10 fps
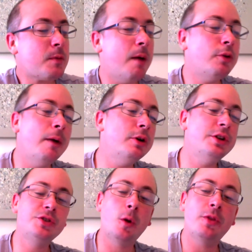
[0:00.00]
I'm going to
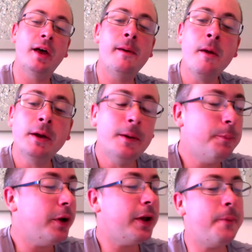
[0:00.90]
stop there,
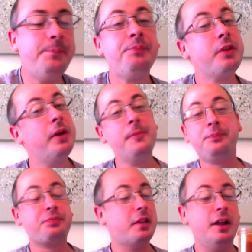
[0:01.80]
but
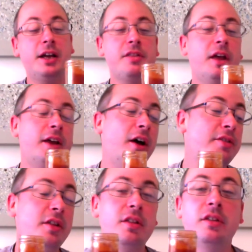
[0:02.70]
like I say, guys,
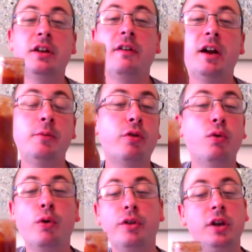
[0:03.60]
this is an incredible
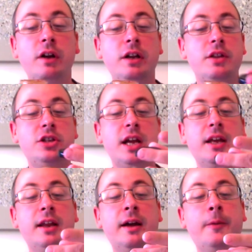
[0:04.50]
sauce, and you really need to
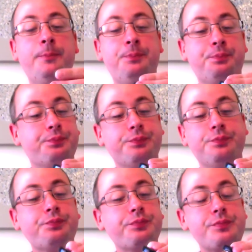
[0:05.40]
check it out.
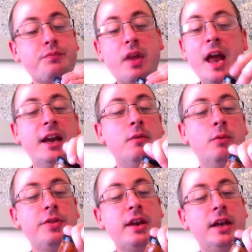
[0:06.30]
Anyone
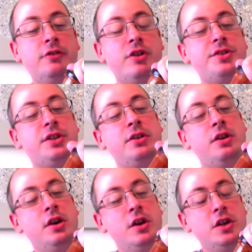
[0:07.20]
with any interest
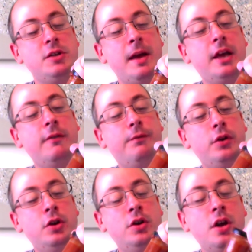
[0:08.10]
in Jamaican
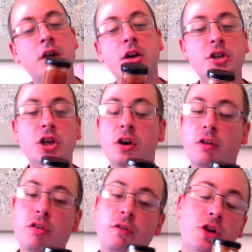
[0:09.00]
food, jerk
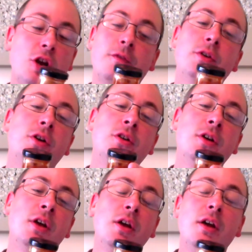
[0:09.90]
food,